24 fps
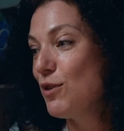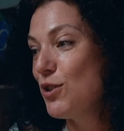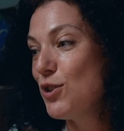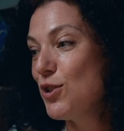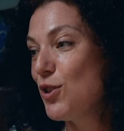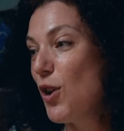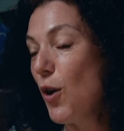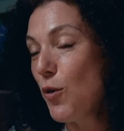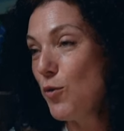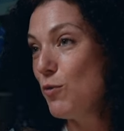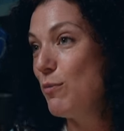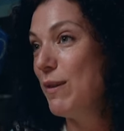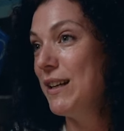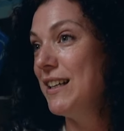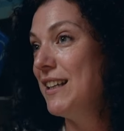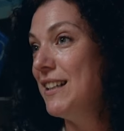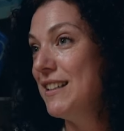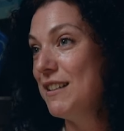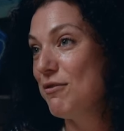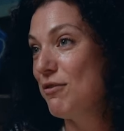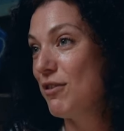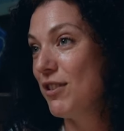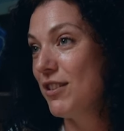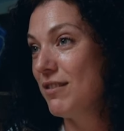for so many
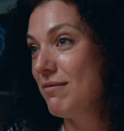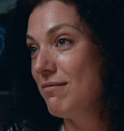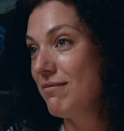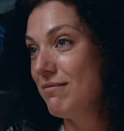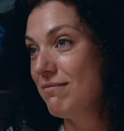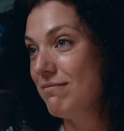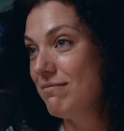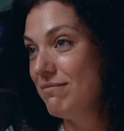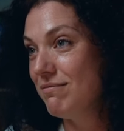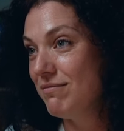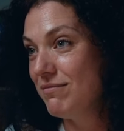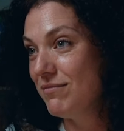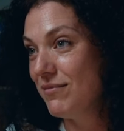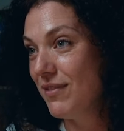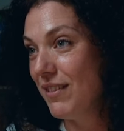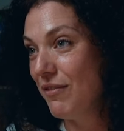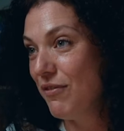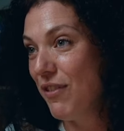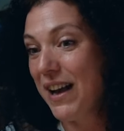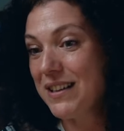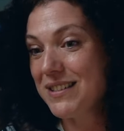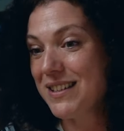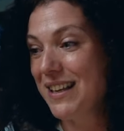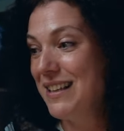different
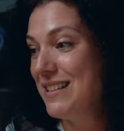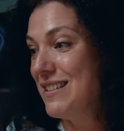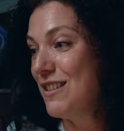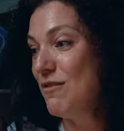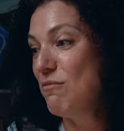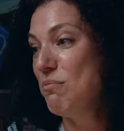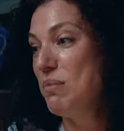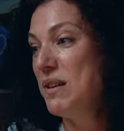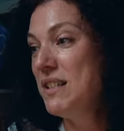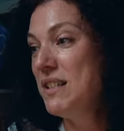facets of